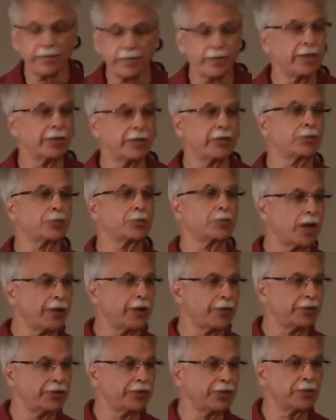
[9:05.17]
then those
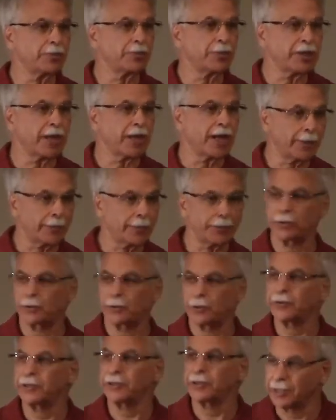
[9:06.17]
prophecies mean
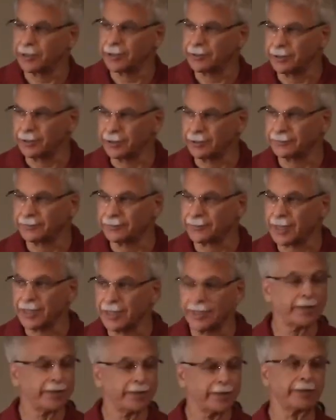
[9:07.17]
absolutely nothing.
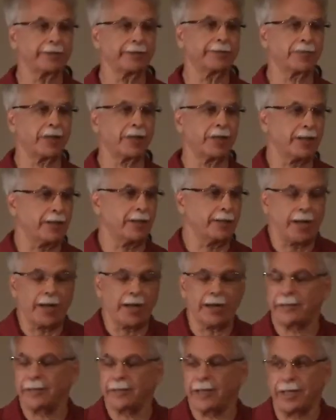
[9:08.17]
And they didn't.
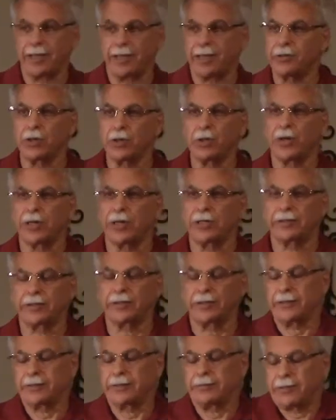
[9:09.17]
I had no
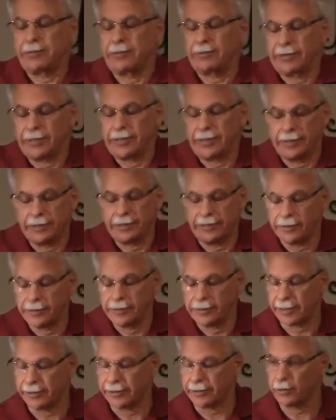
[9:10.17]
idea
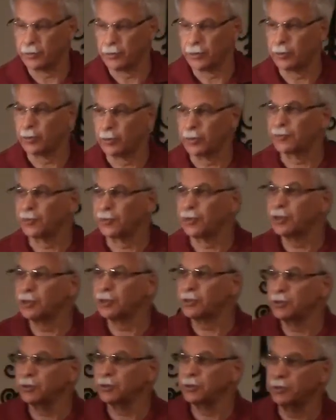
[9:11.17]
I didn't know who they were
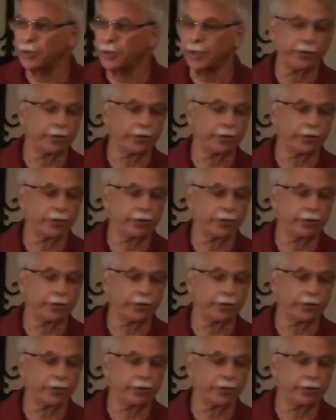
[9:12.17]
referring to.